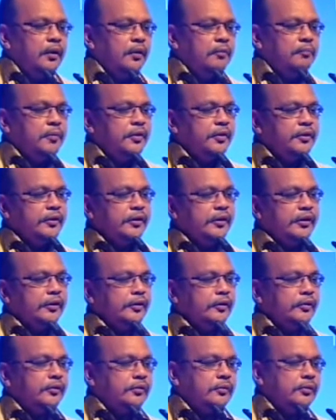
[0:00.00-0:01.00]

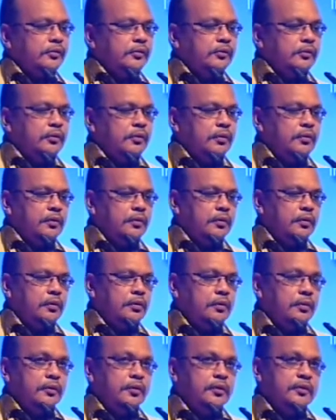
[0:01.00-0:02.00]
blurring
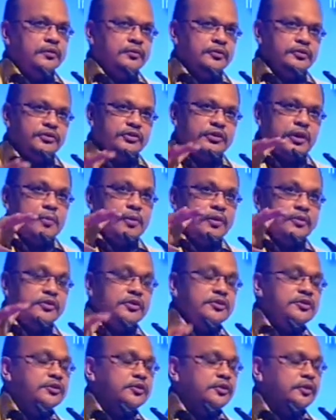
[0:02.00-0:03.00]
or
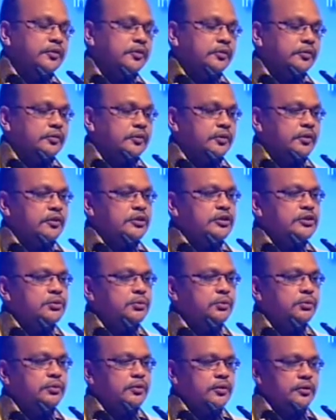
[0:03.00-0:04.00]
stabilization
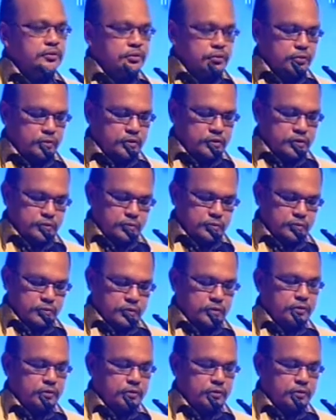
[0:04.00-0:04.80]
issue. There's no issue.